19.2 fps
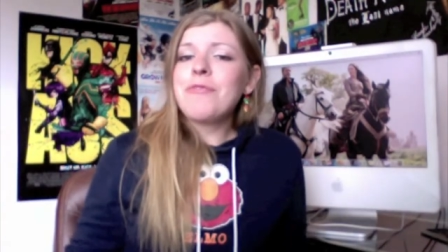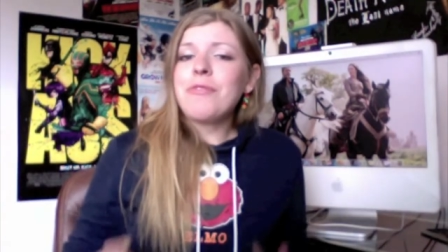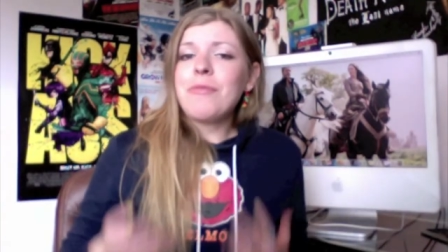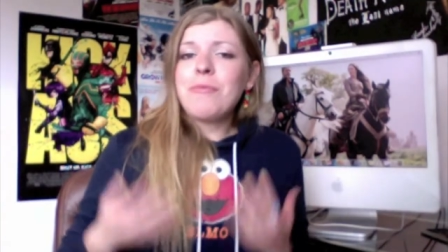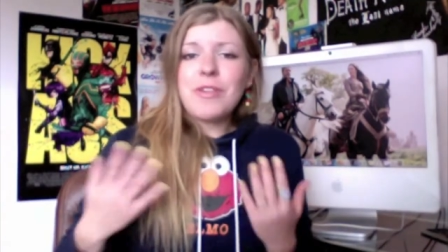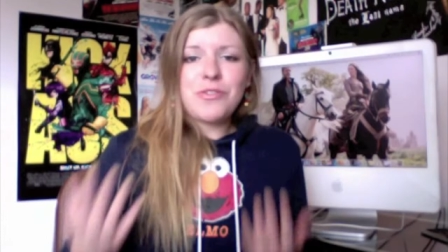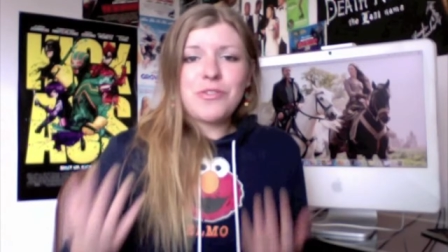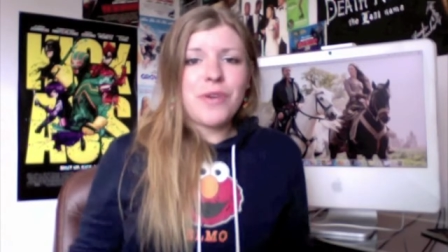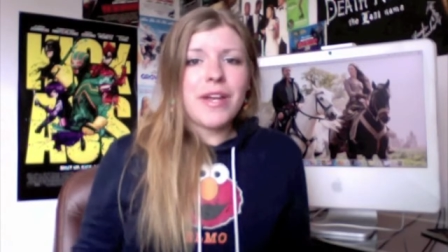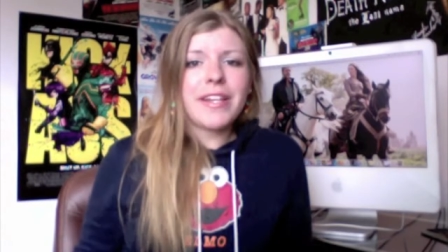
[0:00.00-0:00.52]
from
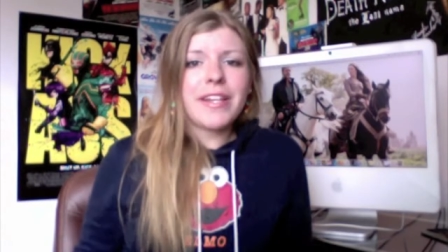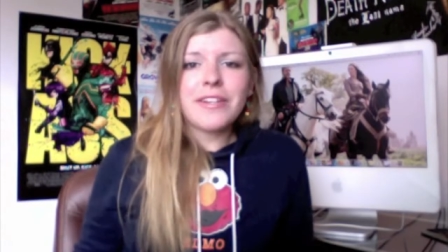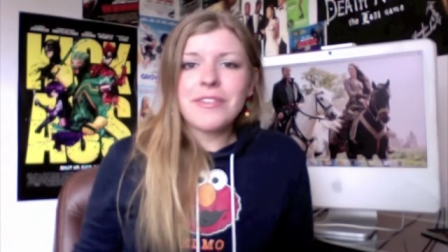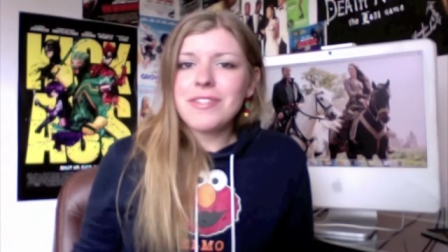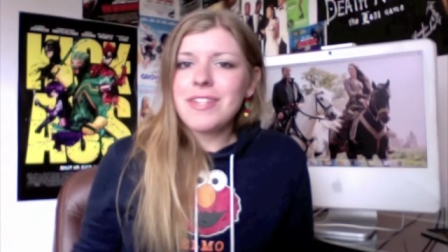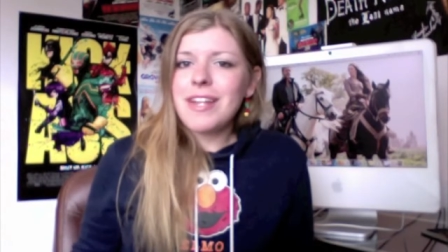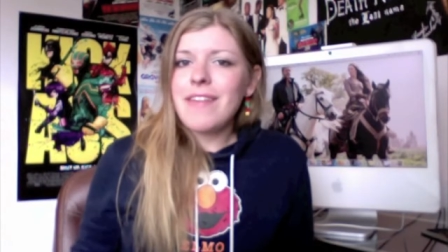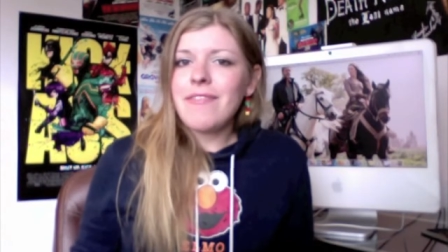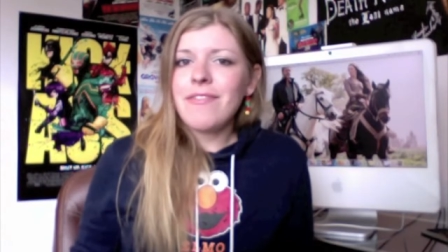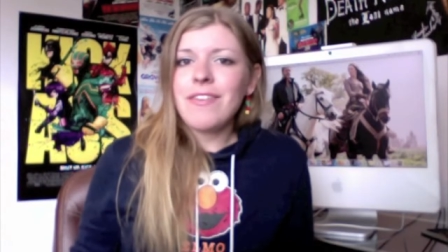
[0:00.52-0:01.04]
the
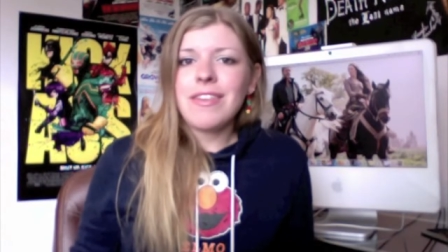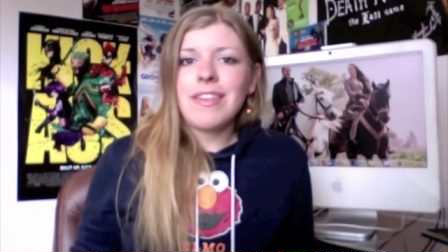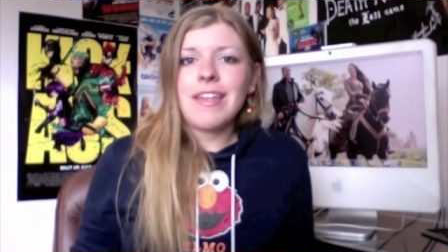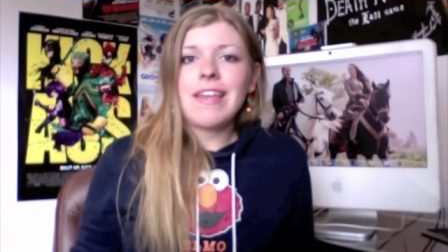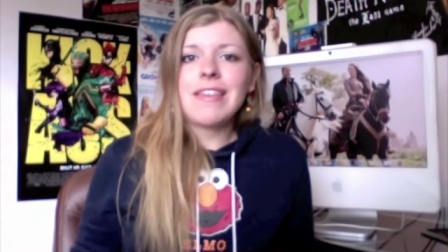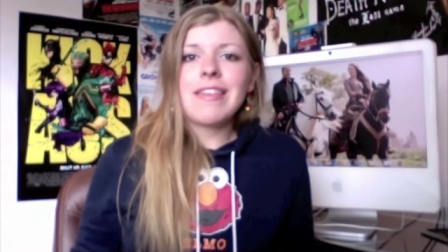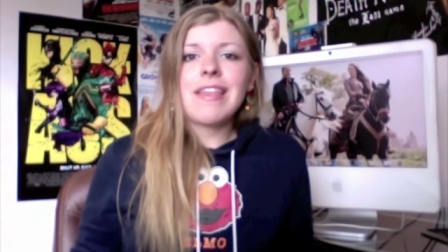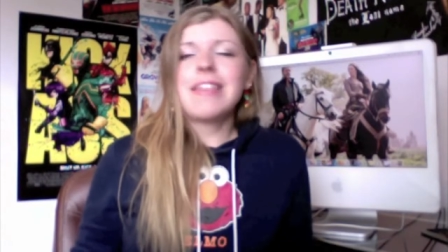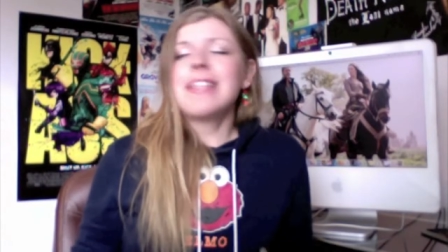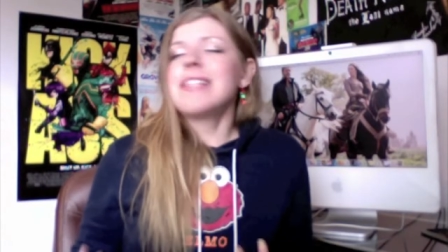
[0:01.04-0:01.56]
trailers and
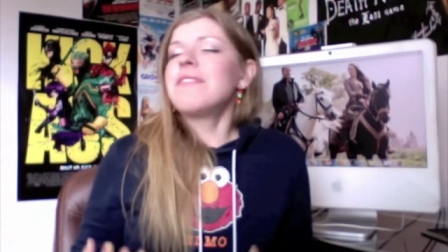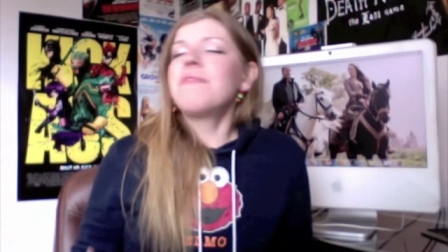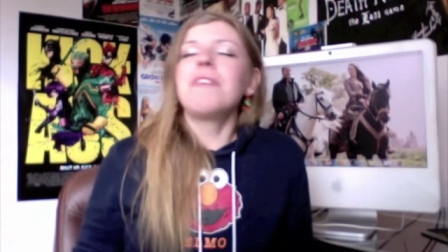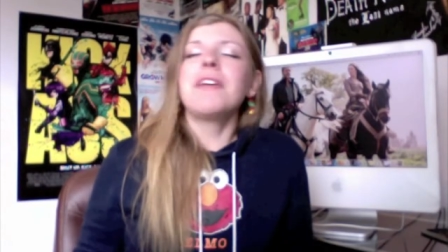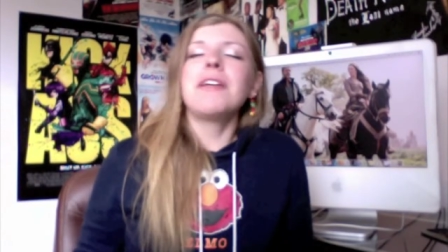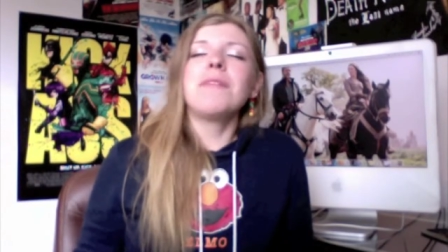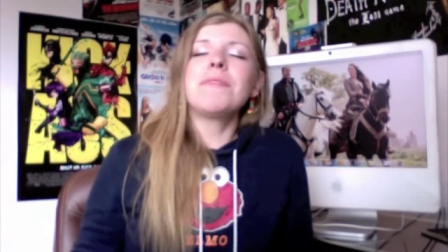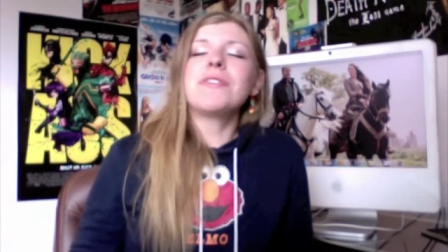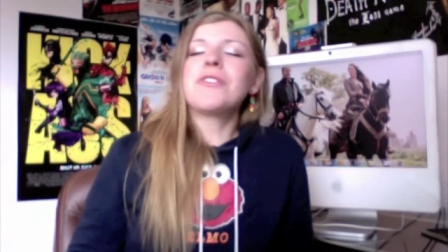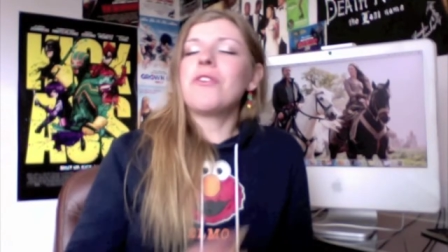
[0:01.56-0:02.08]
everything that this
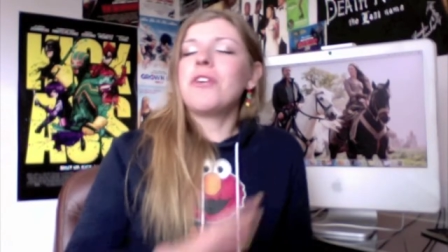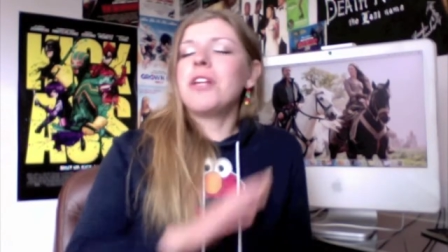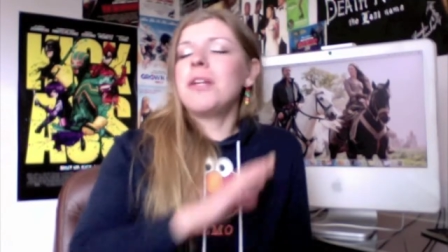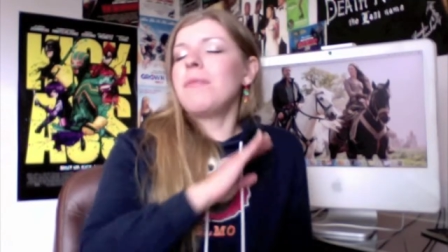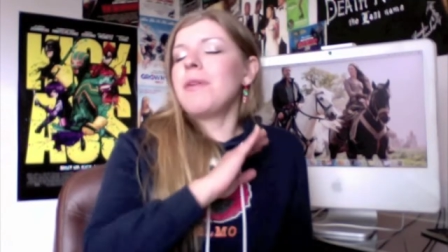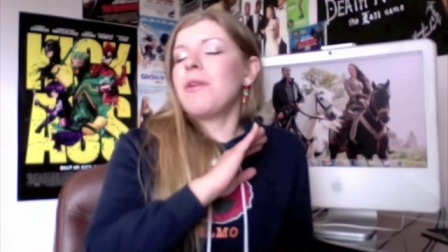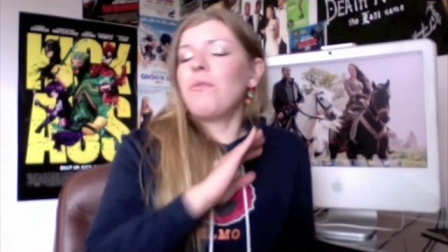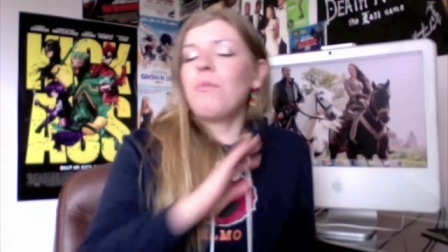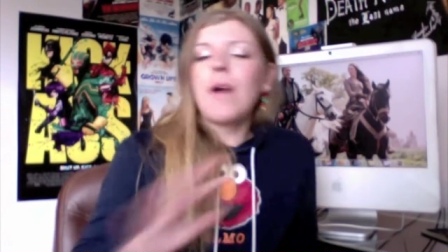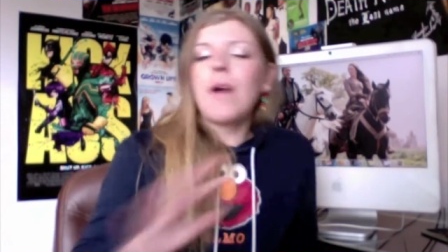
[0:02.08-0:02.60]
film is going to
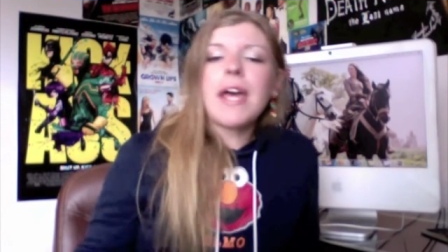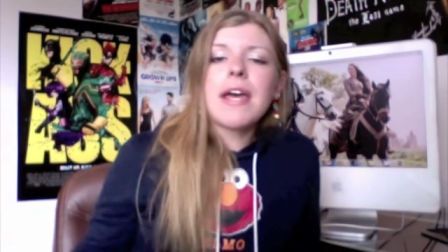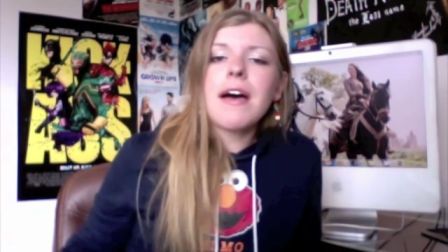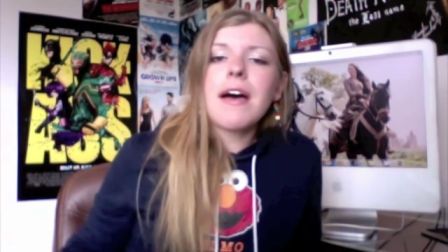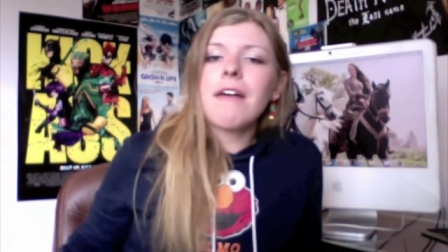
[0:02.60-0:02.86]
be way